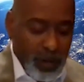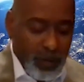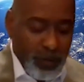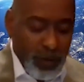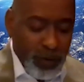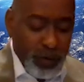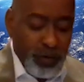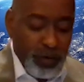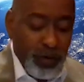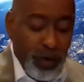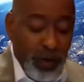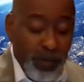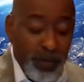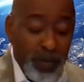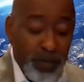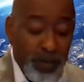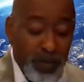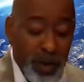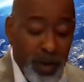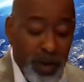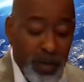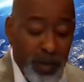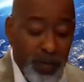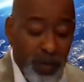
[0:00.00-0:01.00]
The future of
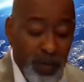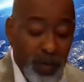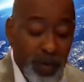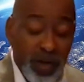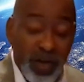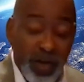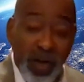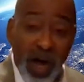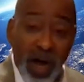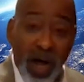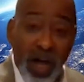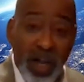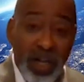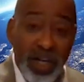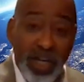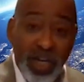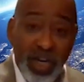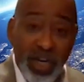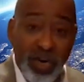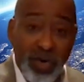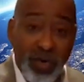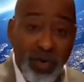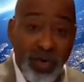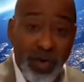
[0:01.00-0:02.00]
the people was
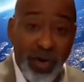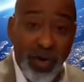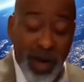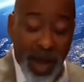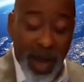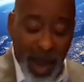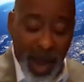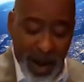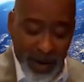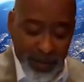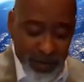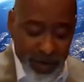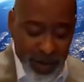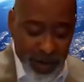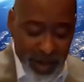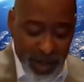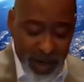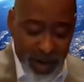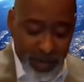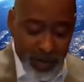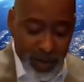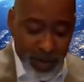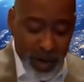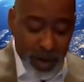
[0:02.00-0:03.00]
uncertain after
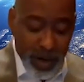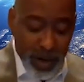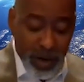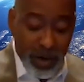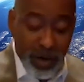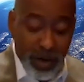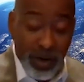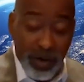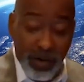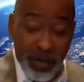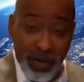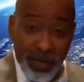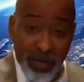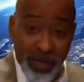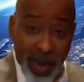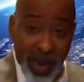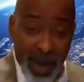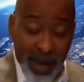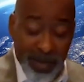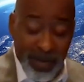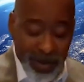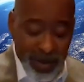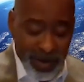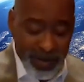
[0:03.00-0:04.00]
70 years of
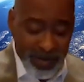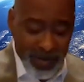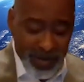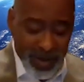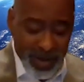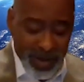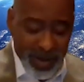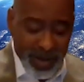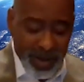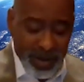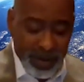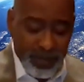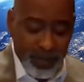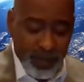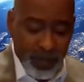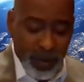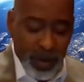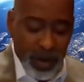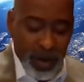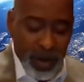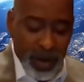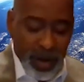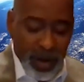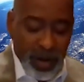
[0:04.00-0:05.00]
captivity,
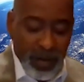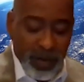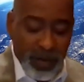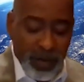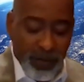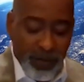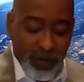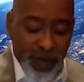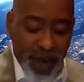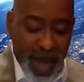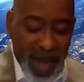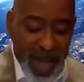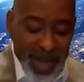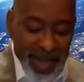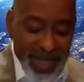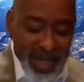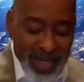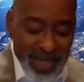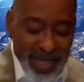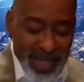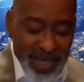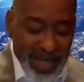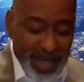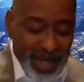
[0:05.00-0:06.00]
the
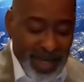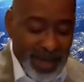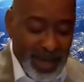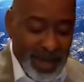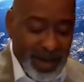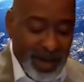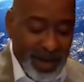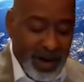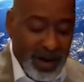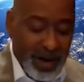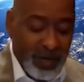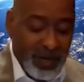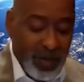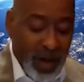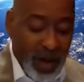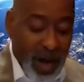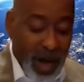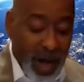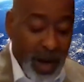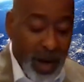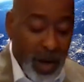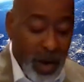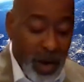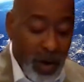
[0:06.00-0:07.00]
vast sea of the
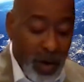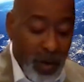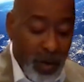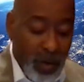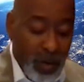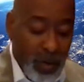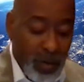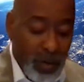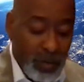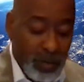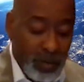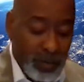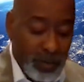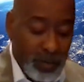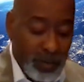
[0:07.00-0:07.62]
unknown.